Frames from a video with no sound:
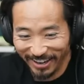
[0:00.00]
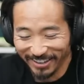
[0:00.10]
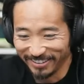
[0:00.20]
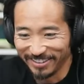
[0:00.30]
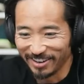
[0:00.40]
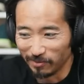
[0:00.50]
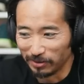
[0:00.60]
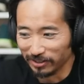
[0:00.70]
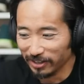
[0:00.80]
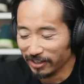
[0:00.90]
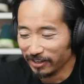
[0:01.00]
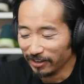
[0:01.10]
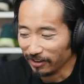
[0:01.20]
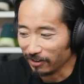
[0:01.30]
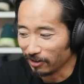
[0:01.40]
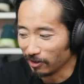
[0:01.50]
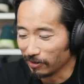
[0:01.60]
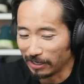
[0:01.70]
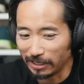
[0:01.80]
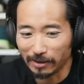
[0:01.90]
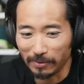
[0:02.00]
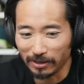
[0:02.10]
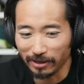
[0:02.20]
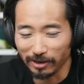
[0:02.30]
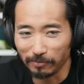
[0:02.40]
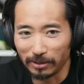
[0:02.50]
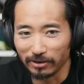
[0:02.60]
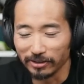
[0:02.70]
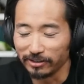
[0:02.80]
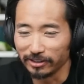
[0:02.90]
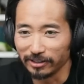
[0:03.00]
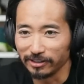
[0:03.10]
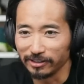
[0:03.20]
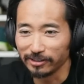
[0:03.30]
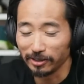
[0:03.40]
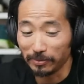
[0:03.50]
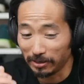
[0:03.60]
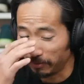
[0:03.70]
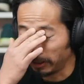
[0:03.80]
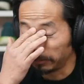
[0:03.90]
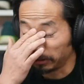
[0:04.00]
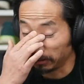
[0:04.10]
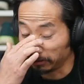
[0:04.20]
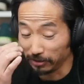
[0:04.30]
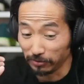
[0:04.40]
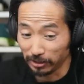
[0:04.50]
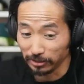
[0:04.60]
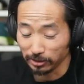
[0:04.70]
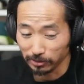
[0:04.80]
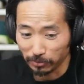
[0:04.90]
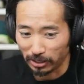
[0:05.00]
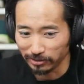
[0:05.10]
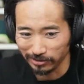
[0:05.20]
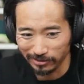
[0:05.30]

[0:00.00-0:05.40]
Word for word: I don't know, but uh, I think I'm making it a bigger deal than it needs to be, but I'm just going to leave it as a surprise.